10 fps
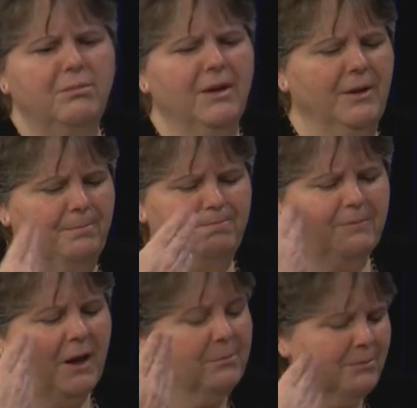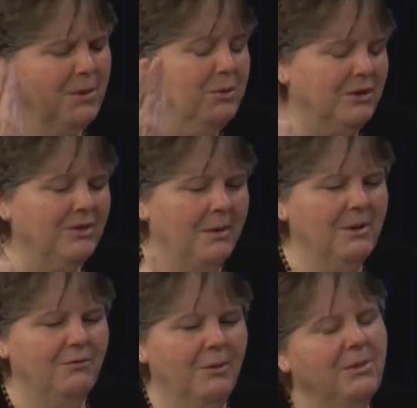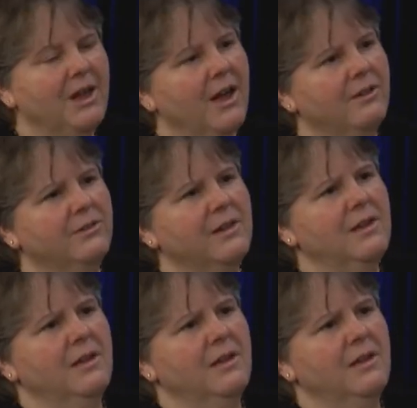mm-hmm. coming from the eyes,